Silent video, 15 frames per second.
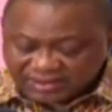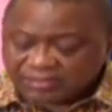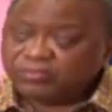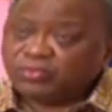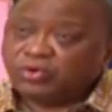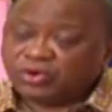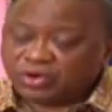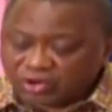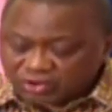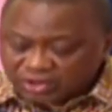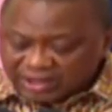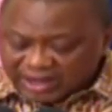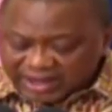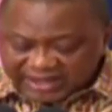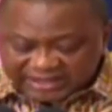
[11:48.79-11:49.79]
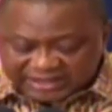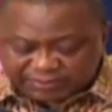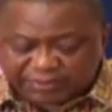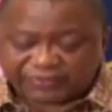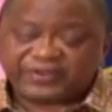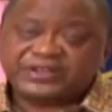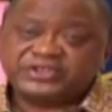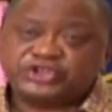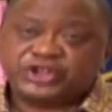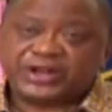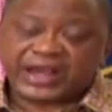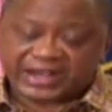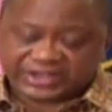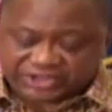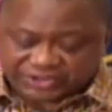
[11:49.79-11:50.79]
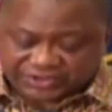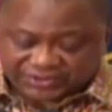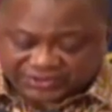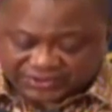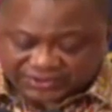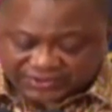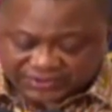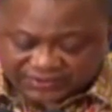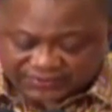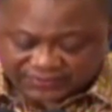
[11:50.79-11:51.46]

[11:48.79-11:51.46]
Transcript: more localized prevention actions.